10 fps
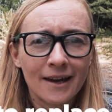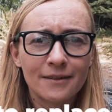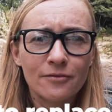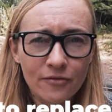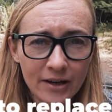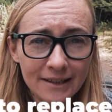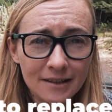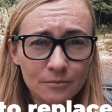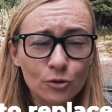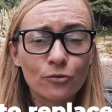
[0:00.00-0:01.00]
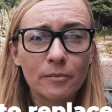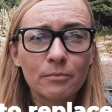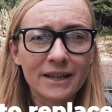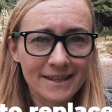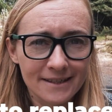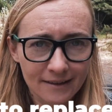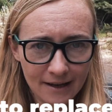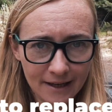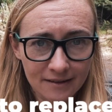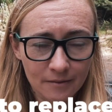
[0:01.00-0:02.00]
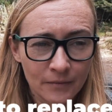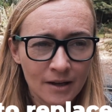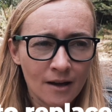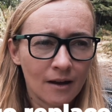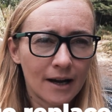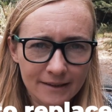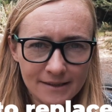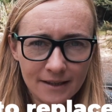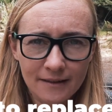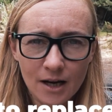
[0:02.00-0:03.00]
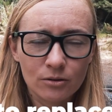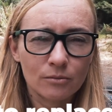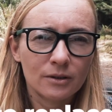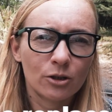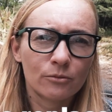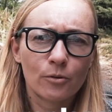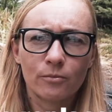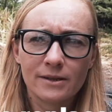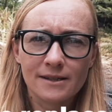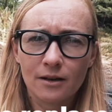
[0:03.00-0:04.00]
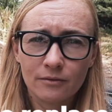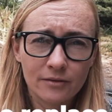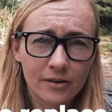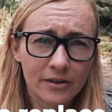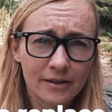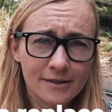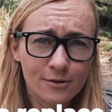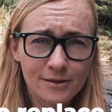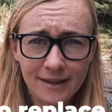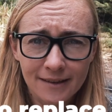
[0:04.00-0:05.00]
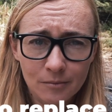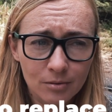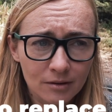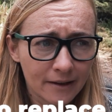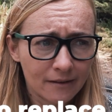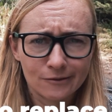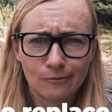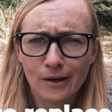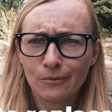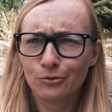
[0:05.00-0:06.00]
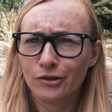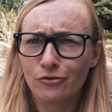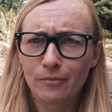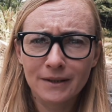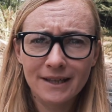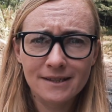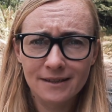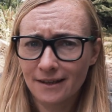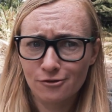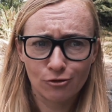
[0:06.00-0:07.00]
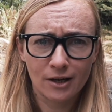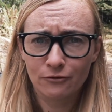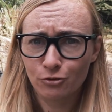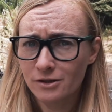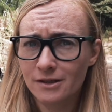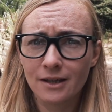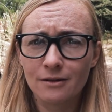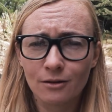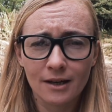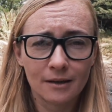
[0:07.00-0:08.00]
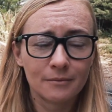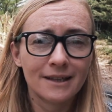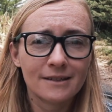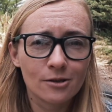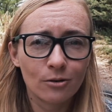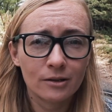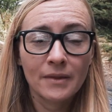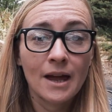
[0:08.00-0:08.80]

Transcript: and freedom to replace an item. I understand now it will not probably sound very sustainable, like why would you replace things? You have to stick to them and so on.